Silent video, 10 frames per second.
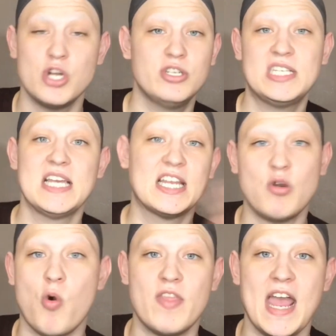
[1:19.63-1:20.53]
You just
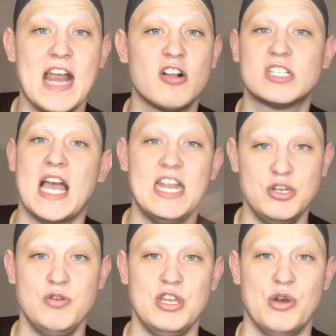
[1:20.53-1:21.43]
ignore the haters and
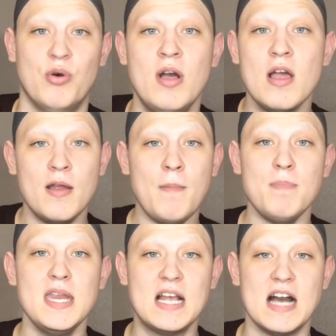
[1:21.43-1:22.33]
do you,
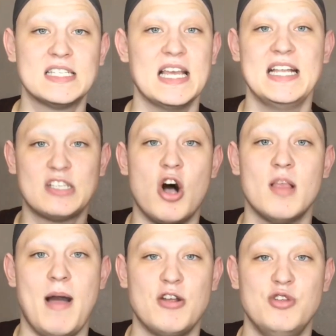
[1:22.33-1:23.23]
because it's
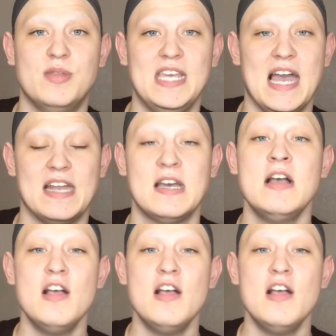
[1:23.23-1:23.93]
all about you in the end.